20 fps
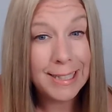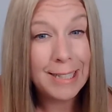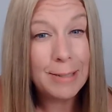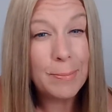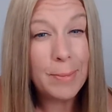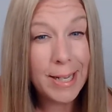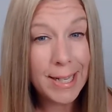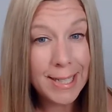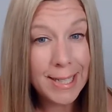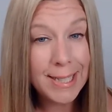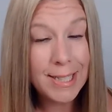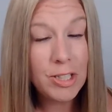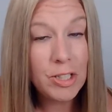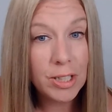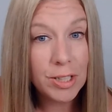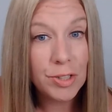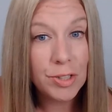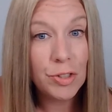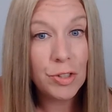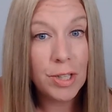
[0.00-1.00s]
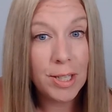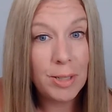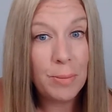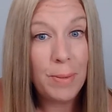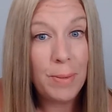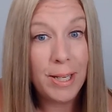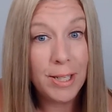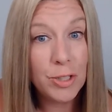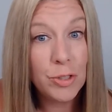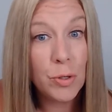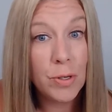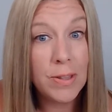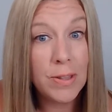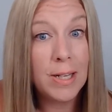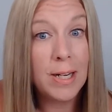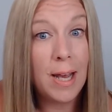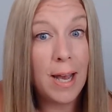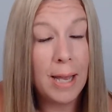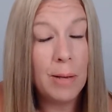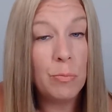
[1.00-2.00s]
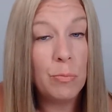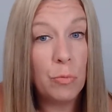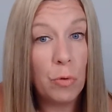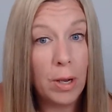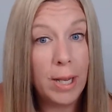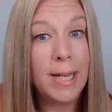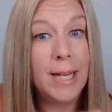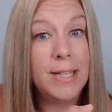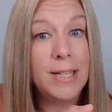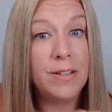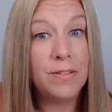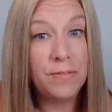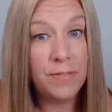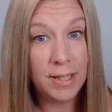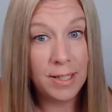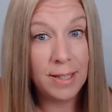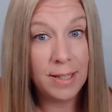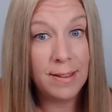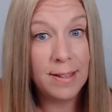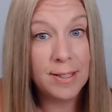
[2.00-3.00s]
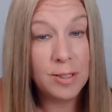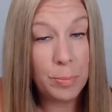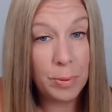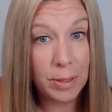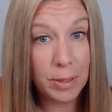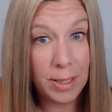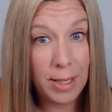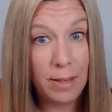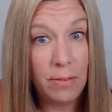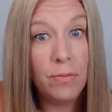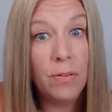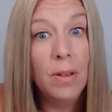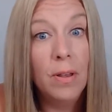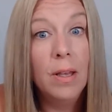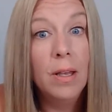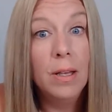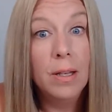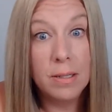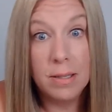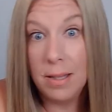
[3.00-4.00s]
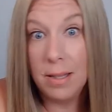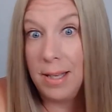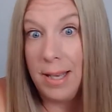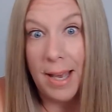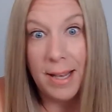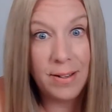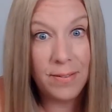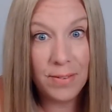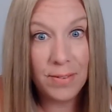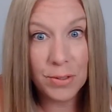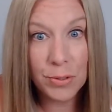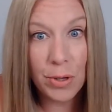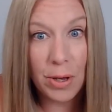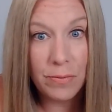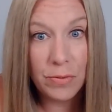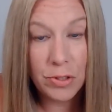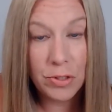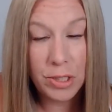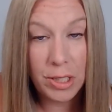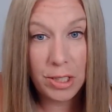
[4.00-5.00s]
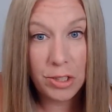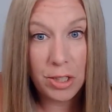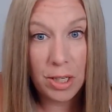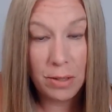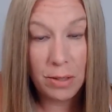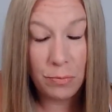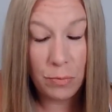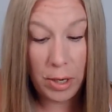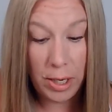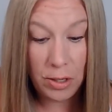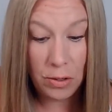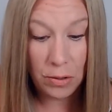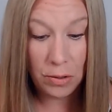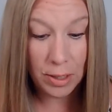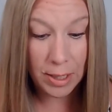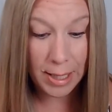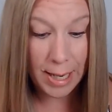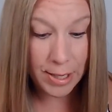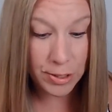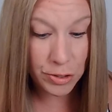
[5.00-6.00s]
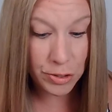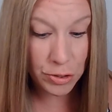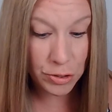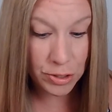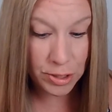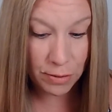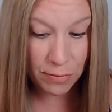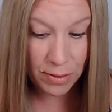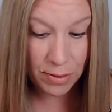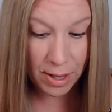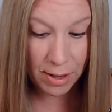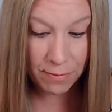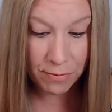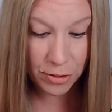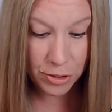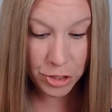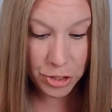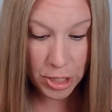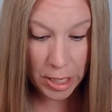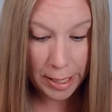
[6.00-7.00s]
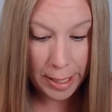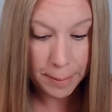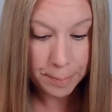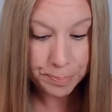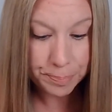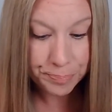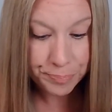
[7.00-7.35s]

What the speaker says: Am I just trying to make sure that I'm right and defending this belief to the end of this conversation, right? You can ask yourself that for a check-in.